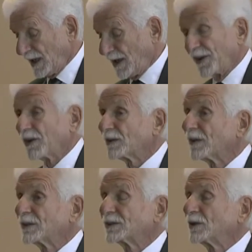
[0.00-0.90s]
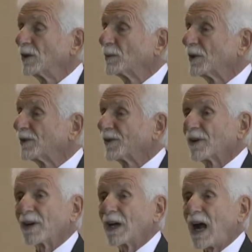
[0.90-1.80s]
Now, they're suitable
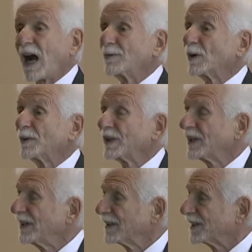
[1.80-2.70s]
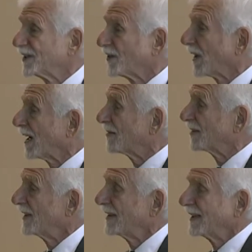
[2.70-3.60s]
for high mobility, let you drive